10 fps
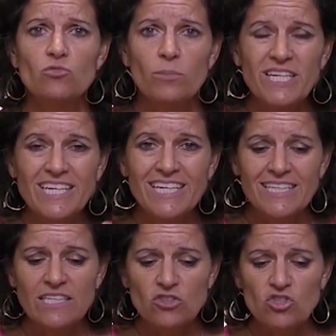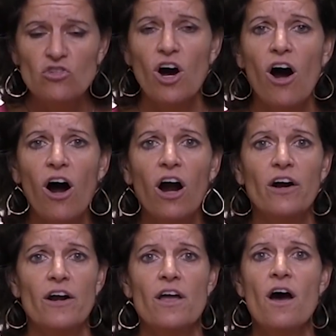You will be getting to the
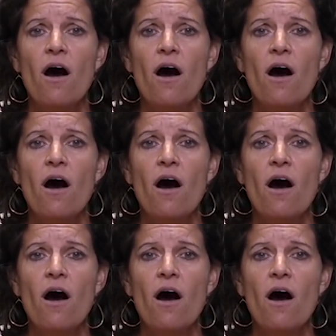heart